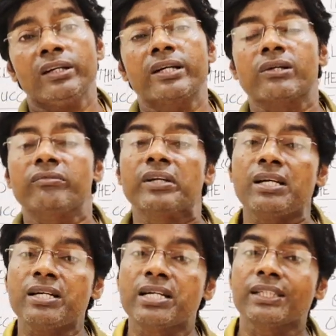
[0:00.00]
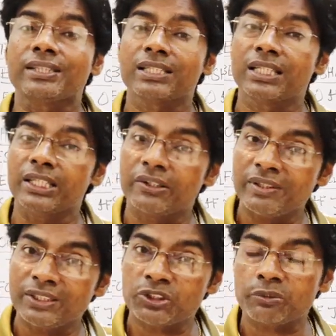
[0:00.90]
It will
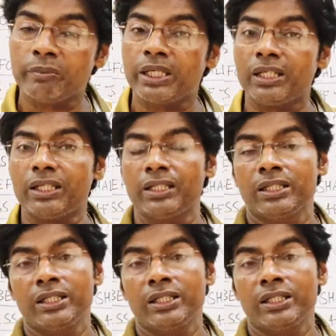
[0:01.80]
discourage me.